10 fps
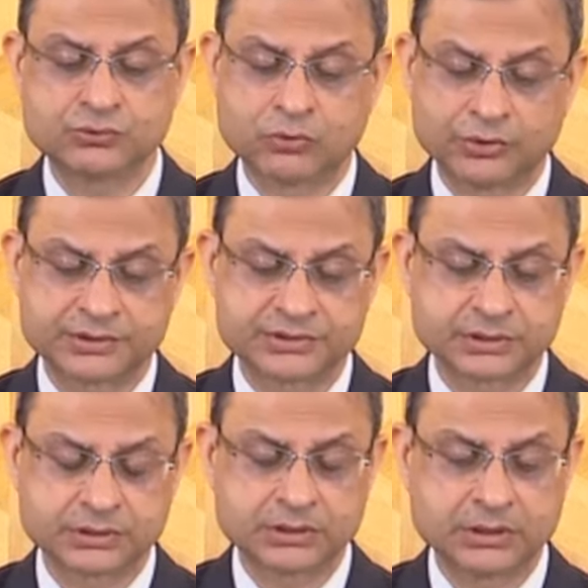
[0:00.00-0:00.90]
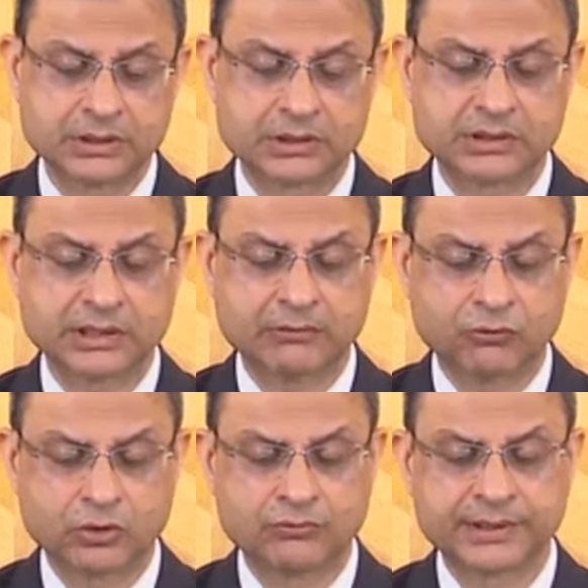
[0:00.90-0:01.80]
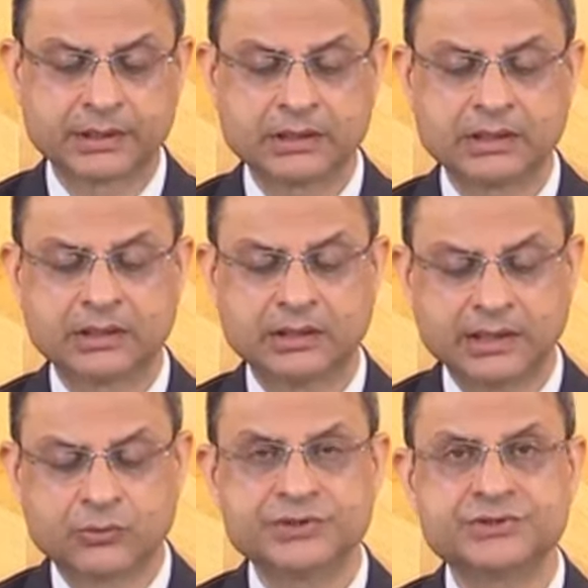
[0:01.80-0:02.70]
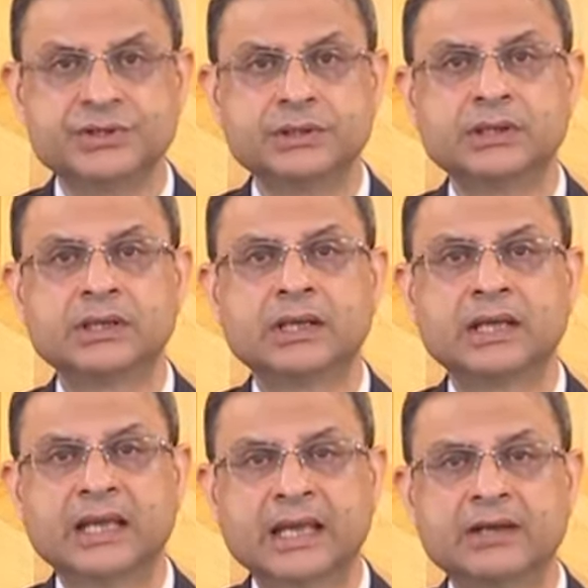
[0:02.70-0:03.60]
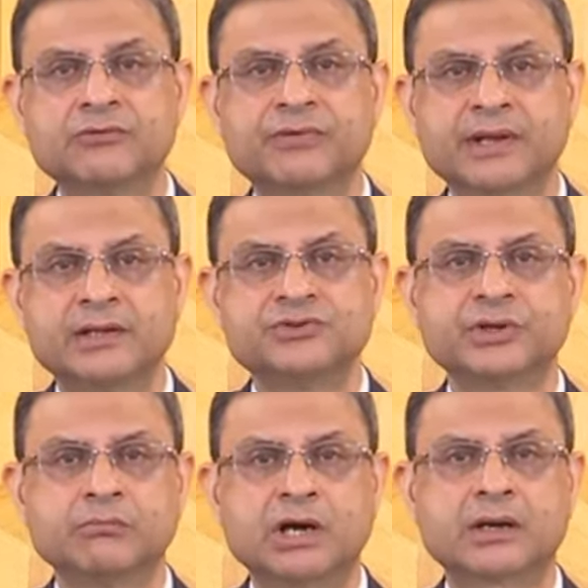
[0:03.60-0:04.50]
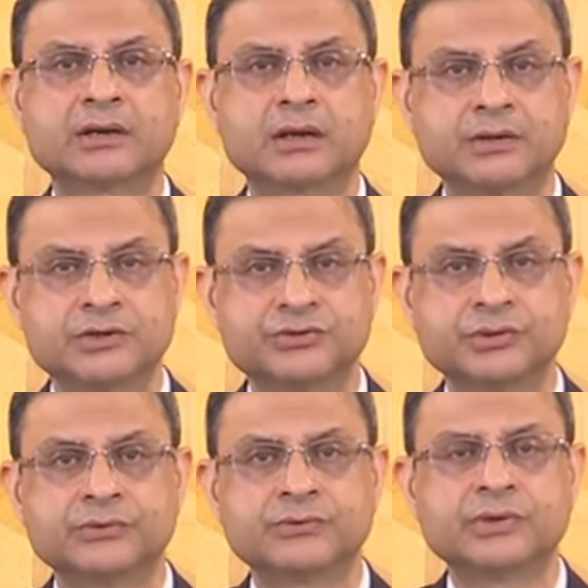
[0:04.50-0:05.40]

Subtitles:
to monitor the evolving liquidity and financial market conditions